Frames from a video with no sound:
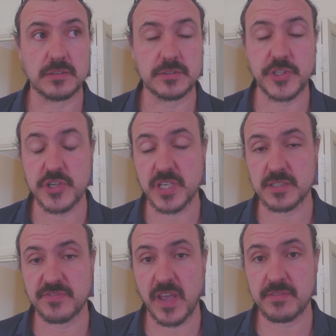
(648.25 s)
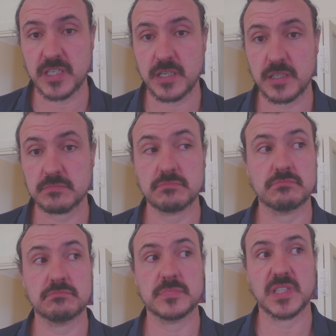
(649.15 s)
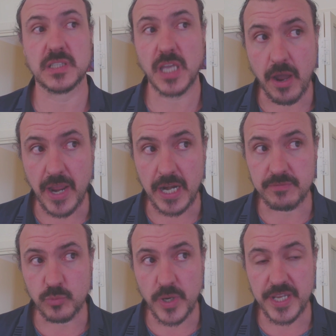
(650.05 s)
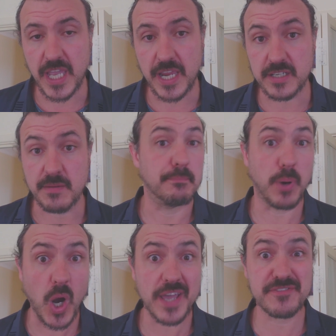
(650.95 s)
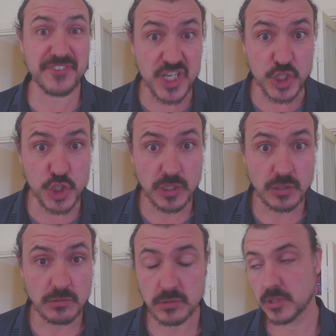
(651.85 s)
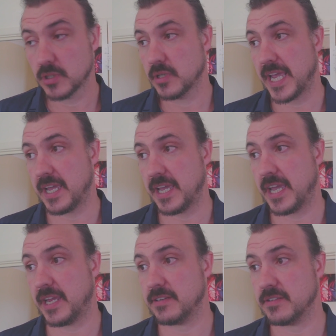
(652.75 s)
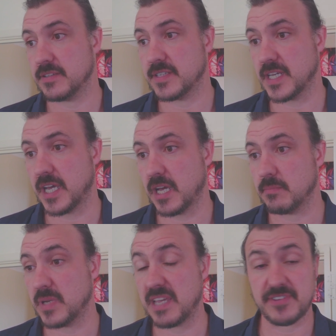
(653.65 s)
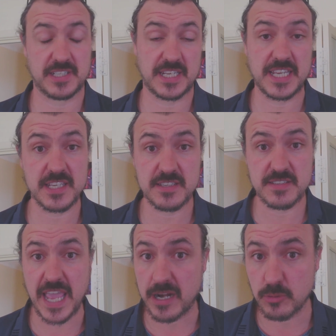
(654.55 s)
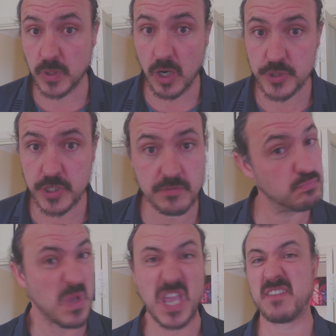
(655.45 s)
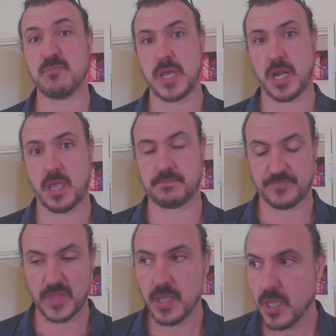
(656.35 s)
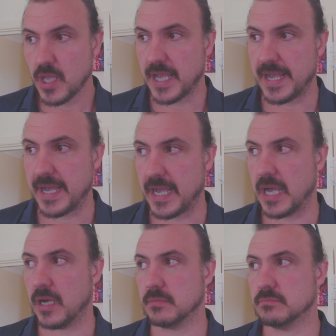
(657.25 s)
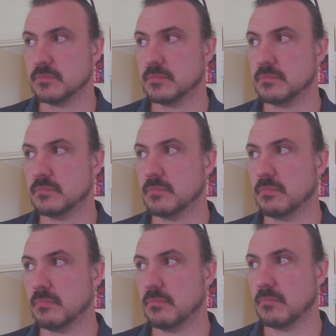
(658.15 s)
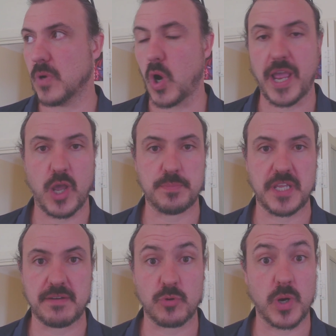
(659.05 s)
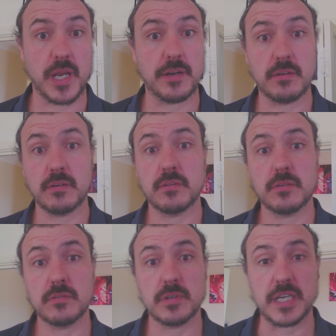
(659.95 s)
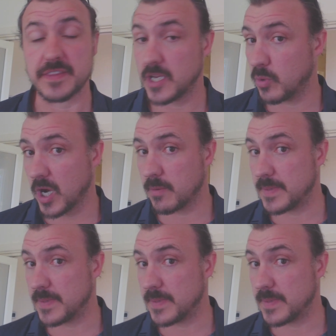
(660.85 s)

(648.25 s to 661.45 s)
Do yourselves a favour, go out of a weekend, buy the fish, and if it is aquacultured, even better. I hope that everyone in the aquarium